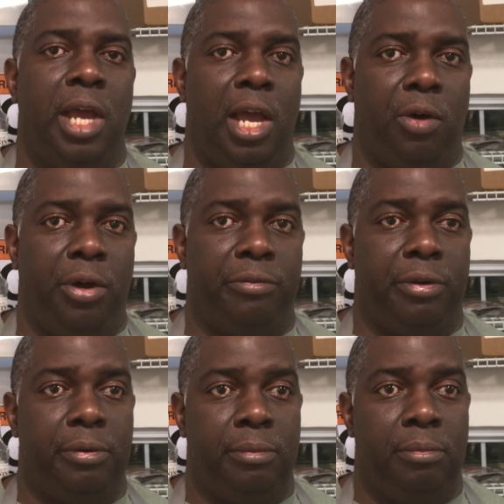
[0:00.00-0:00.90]

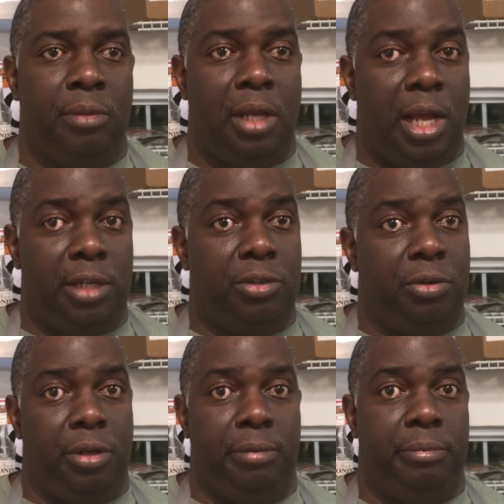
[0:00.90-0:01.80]
However, ice
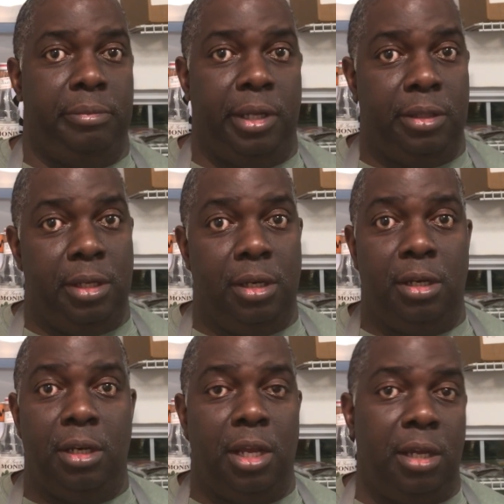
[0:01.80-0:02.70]
cream, at the end of
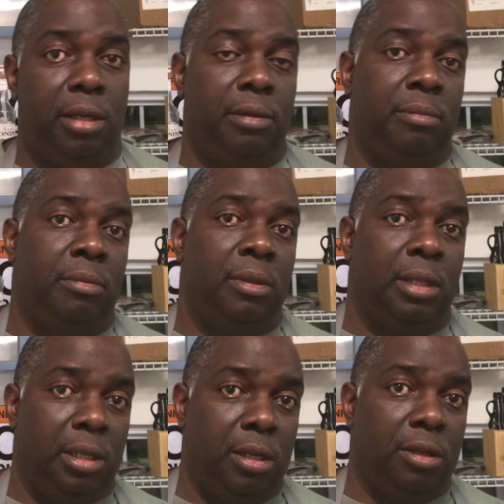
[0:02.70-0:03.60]
the day,
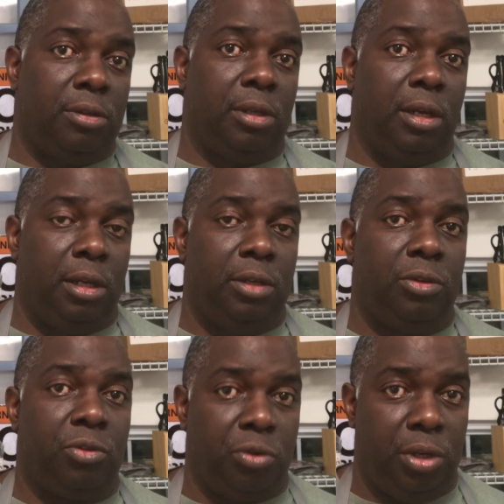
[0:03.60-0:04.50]
is a
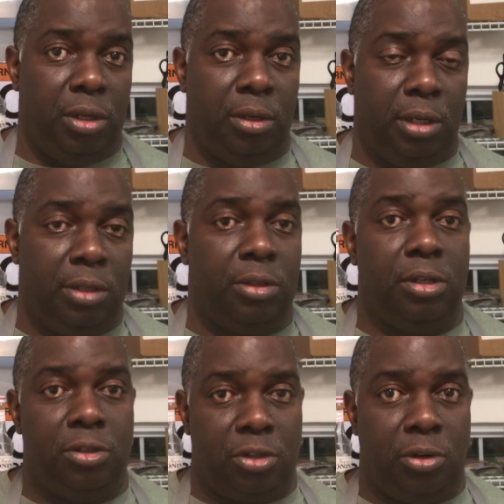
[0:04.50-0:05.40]
treat. It's a
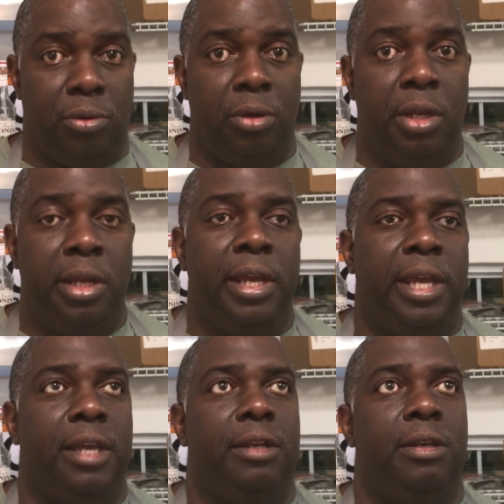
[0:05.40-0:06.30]
dessert.
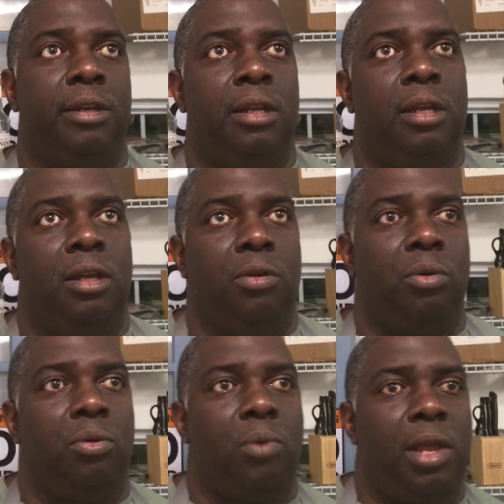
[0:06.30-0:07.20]
And
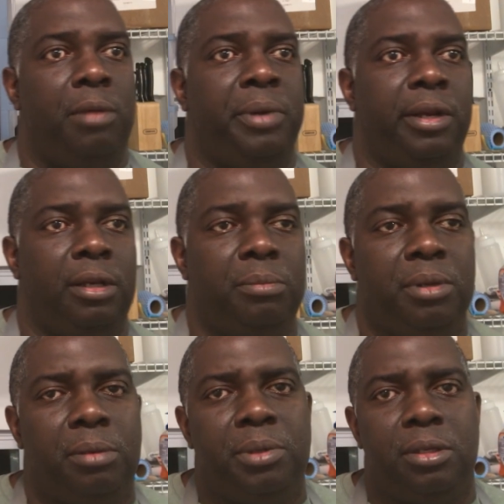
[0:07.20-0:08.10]
while I'm at it,
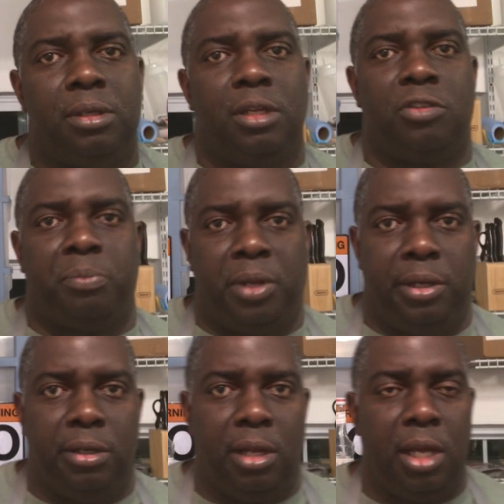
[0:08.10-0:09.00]
let me
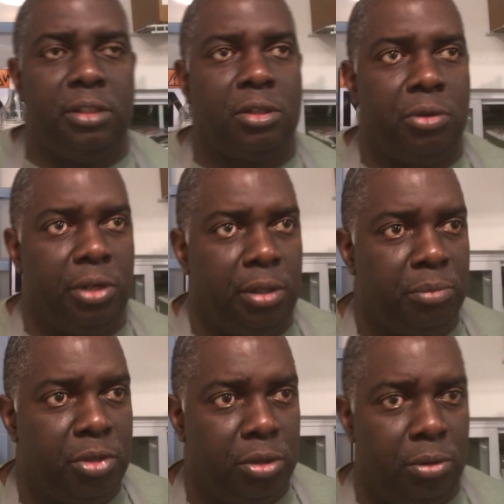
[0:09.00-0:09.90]
explain. Ice cream,
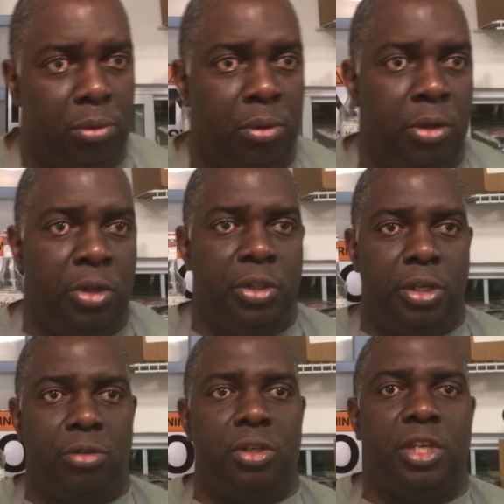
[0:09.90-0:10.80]
too,
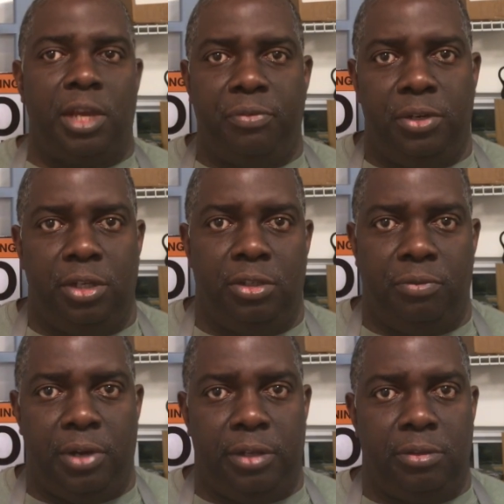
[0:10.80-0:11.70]
there's a definition
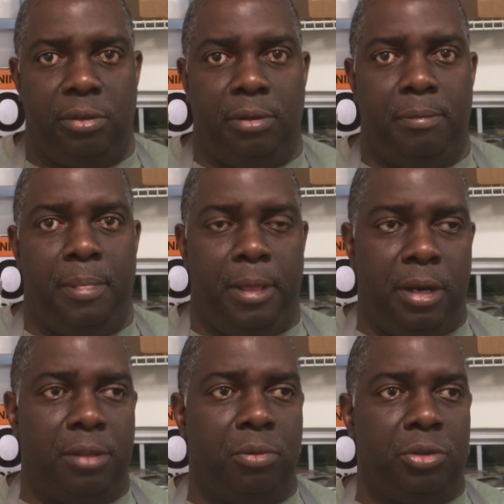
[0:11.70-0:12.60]
for ice cream. In
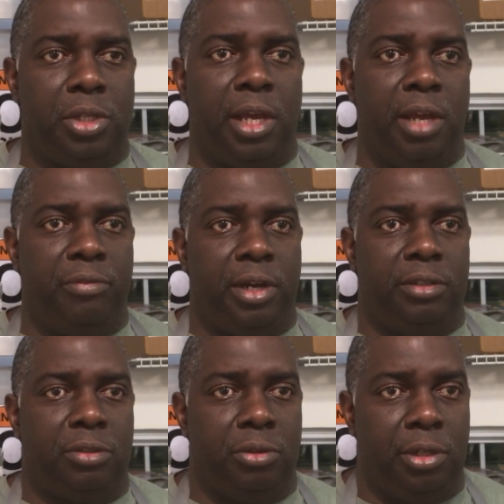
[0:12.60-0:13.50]
other words, to have
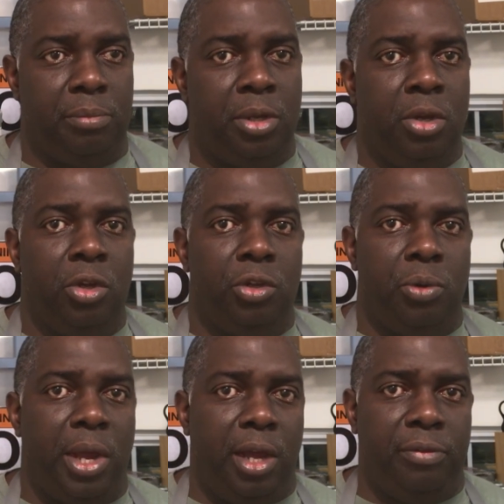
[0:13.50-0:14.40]
ice cream,
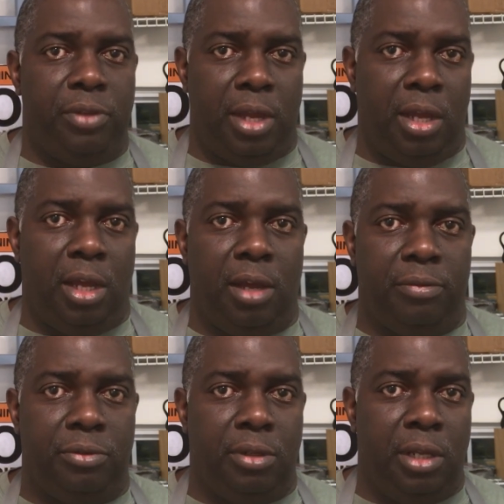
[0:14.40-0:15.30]
you have to
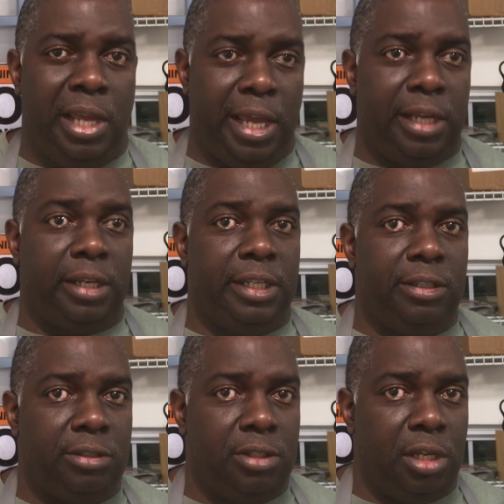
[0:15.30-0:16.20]
have at
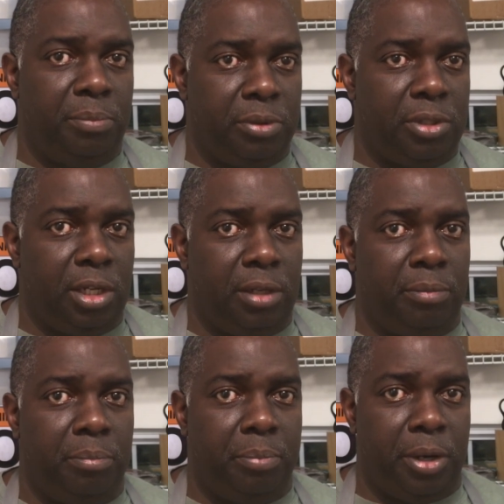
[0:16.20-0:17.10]
least 10%
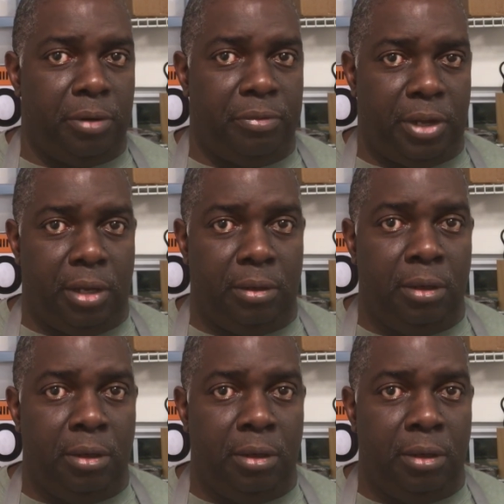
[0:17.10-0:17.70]
butterfat.